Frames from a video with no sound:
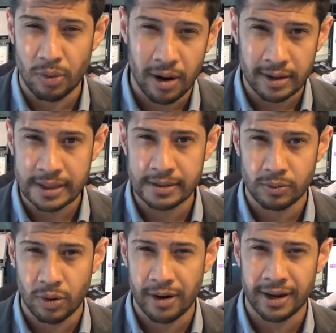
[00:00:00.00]
worrying
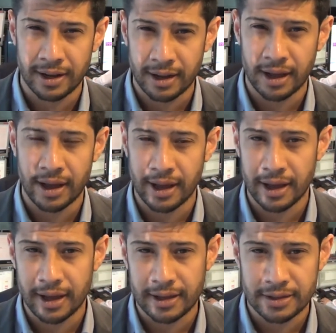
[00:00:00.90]

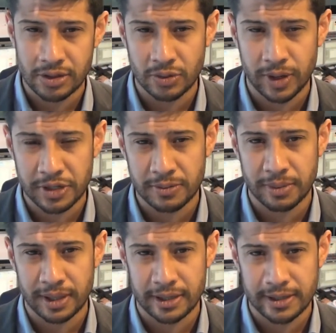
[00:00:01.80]
situation,
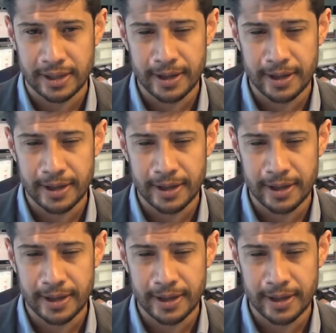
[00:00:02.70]
because